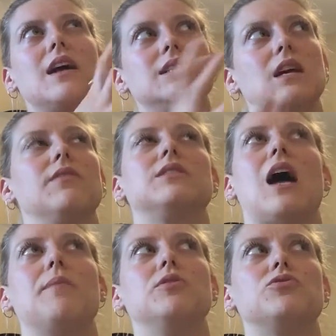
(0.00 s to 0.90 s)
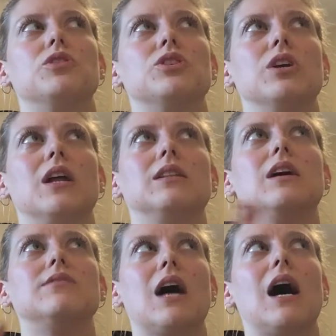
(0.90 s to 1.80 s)
idea of the time nutrition. I
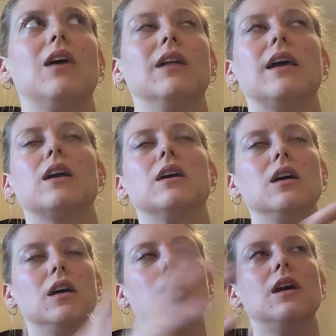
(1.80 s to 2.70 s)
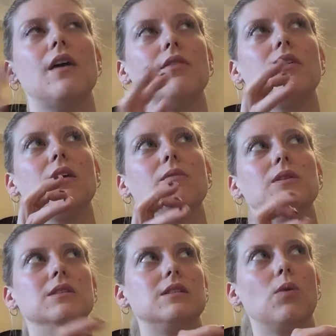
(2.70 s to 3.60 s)
loved how everything
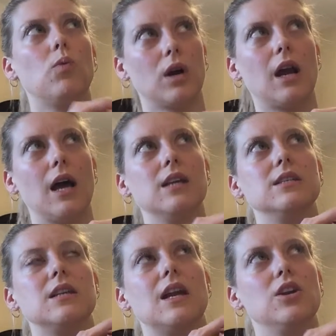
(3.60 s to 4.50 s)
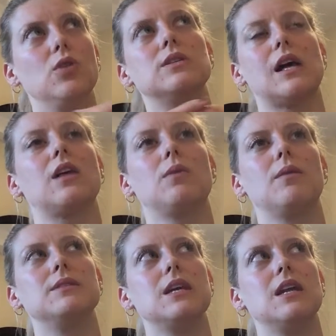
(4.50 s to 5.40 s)
was organized, and I knew exactly what
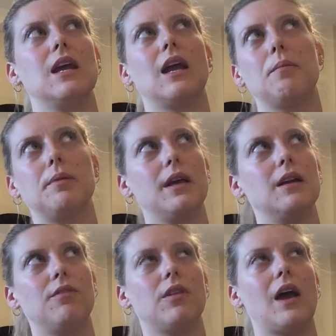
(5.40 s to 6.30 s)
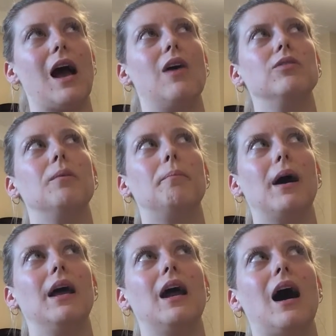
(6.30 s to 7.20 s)
I was eating, and I planned everything out.
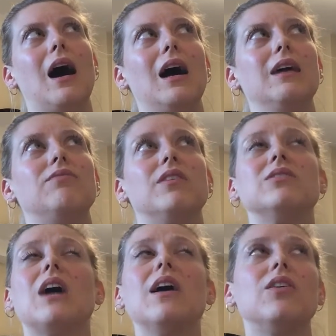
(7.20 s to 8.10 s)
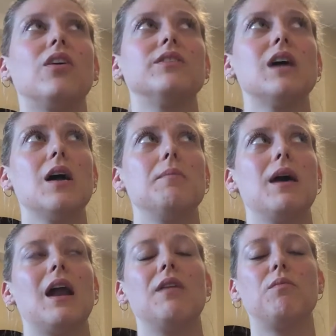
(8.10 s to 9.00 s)
But I felt tired all the time,
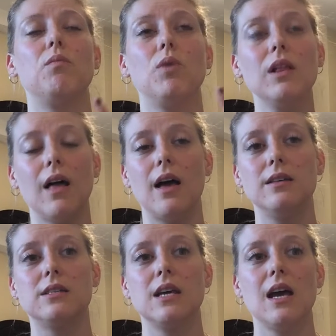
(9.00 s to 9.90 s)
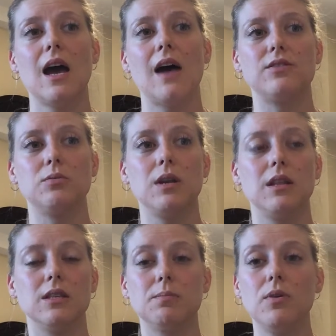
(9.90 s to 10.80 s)
and I realized after
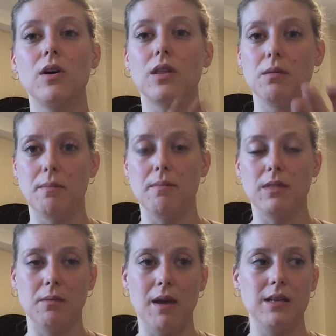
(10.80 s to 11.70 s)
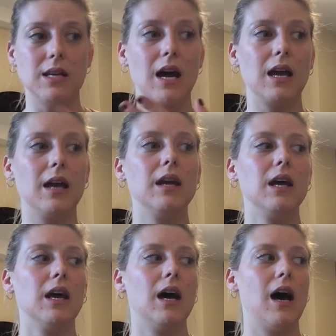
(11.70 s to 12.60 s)
reading this book, the Made Diet,
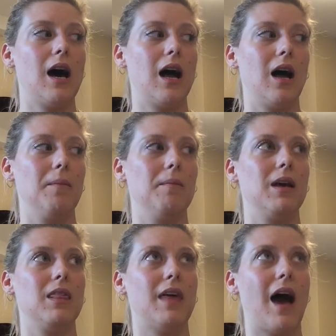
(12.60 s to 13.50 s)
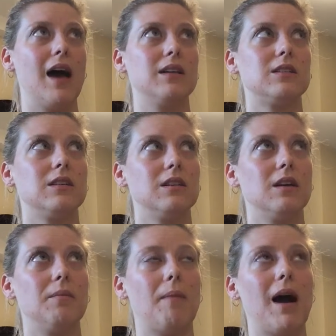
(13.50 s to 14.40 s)
that
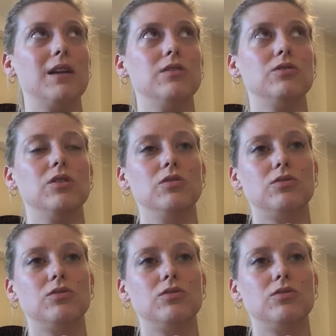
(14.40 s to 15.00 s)
my